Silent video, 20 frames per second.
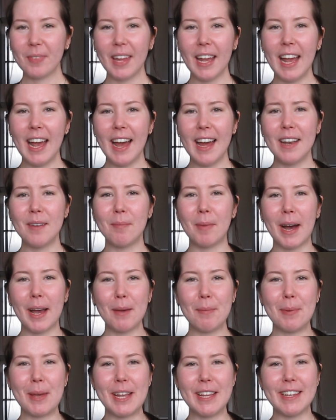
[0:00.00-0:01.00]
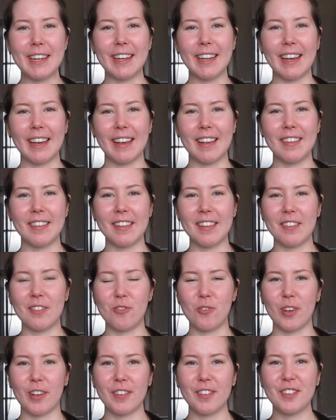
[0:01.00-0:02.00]
And my opinion is
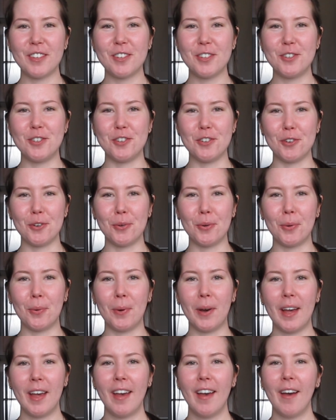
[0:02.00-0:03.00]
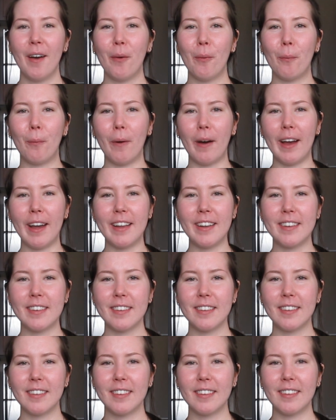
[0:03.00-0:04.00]
just to do what
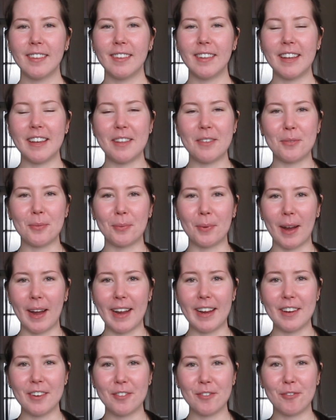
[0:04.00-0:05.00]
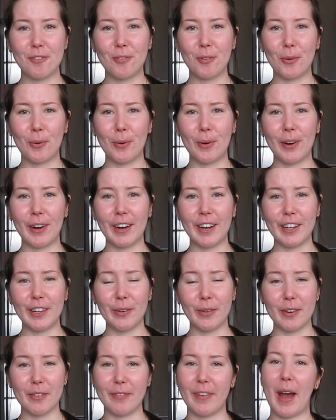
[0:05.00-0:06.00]
is right for
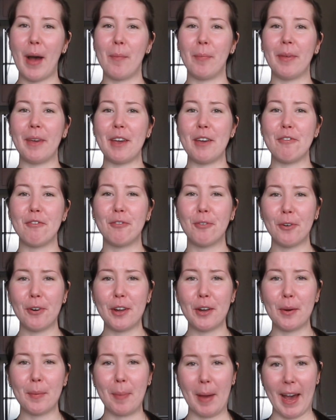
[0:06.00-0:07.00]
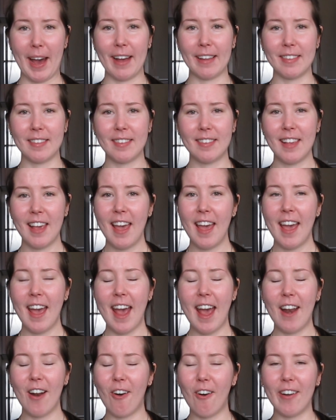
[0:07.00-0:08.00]
your family, for your pets.
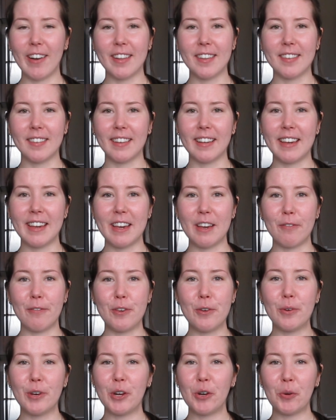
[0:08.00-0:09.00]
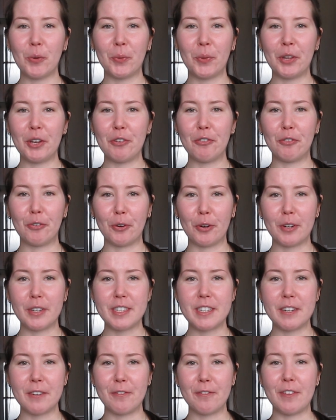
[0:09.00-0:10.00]
And honestly, if you can only afford
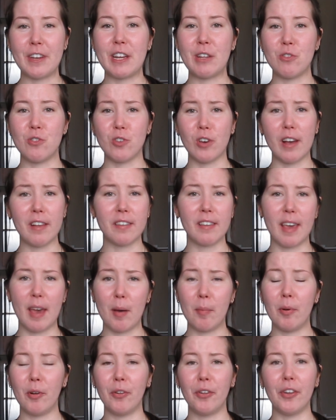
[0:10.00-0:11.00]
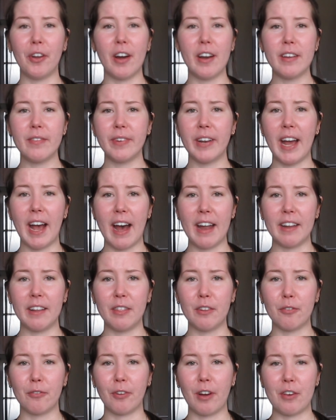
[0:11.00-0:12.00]
to feed just kibble, not even add in
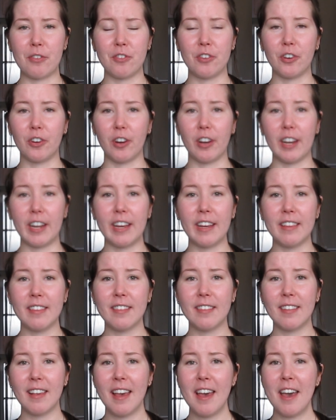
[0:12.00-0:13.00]
the fresh ingredients,